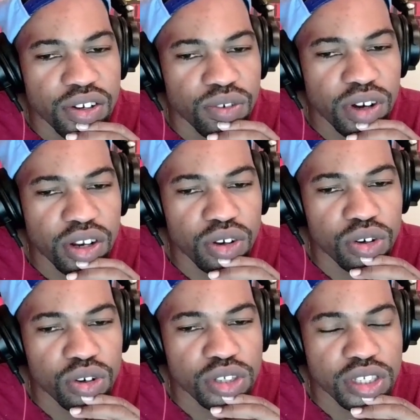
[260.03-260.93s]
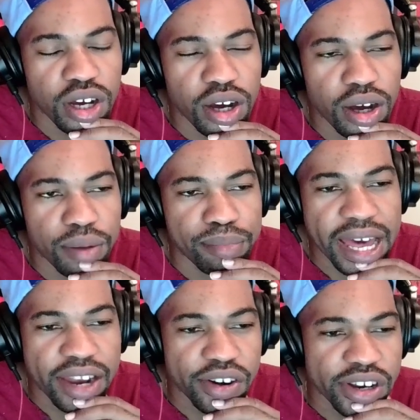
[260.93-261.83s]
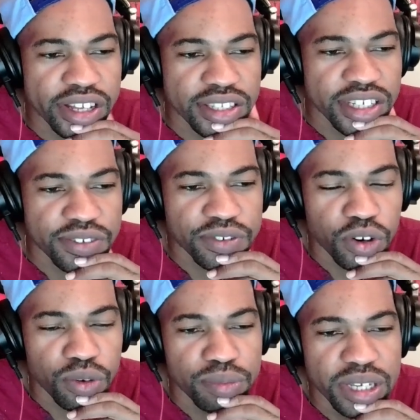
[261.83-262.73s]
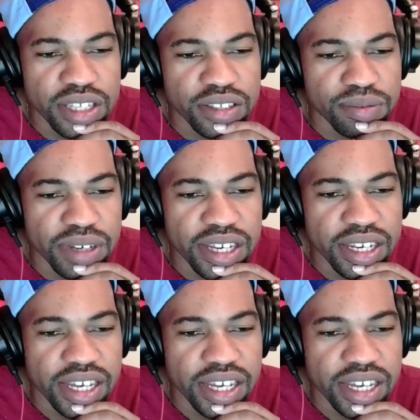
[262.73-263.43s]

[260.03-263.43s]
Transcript: what those uh, banner and tifo means, man.